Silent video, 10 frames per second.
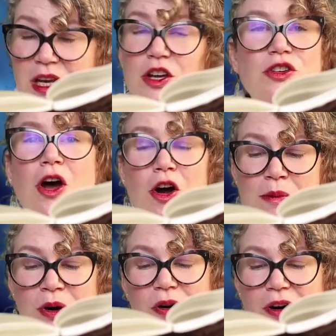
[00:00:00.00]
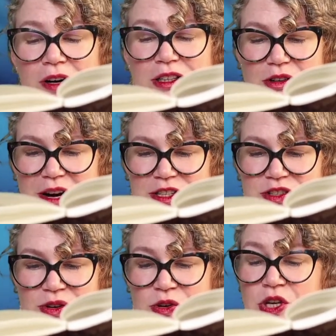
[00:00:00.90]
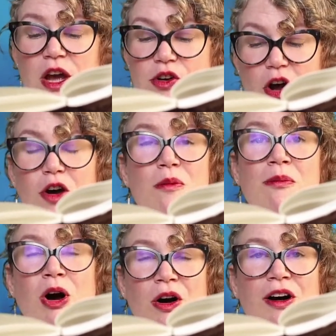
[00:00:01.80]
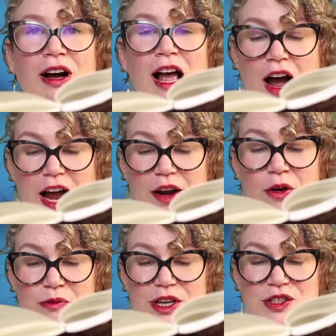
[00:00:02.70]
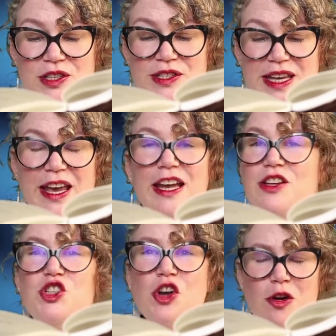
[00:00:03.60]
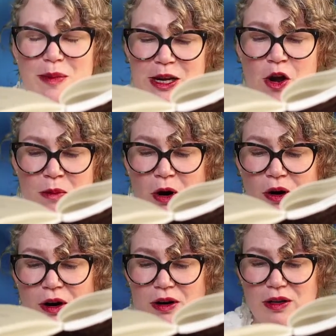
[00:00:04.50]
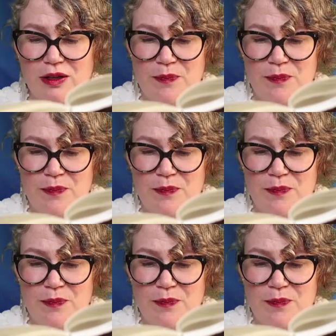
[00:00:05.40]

No more, cried Scrooge. No more. I don't wish to see it. Show me no more.